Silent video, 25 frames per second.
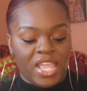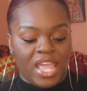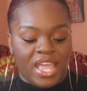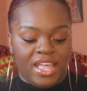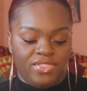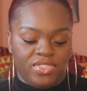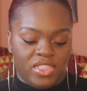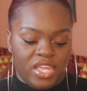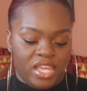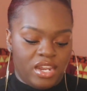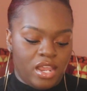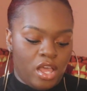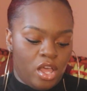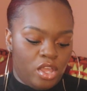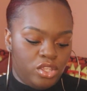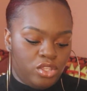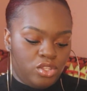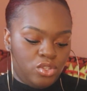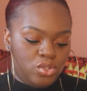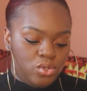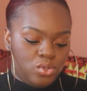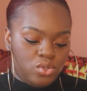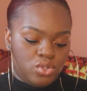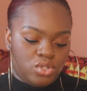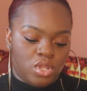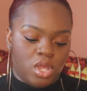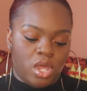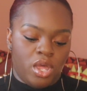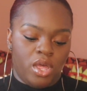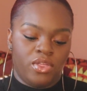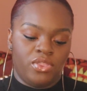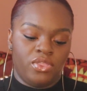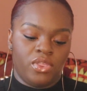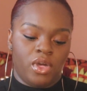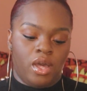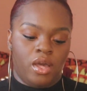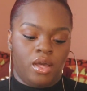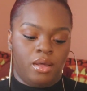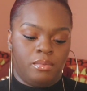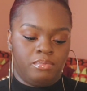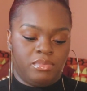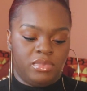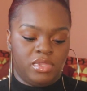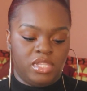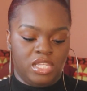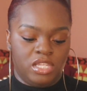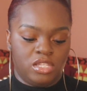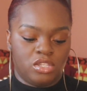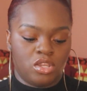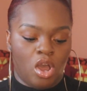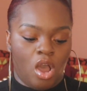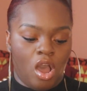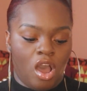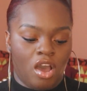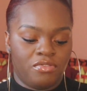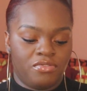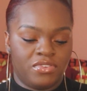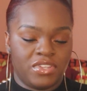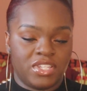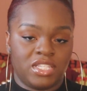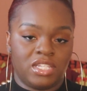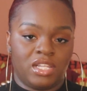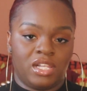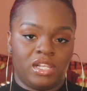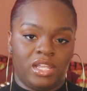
And then I'll use these office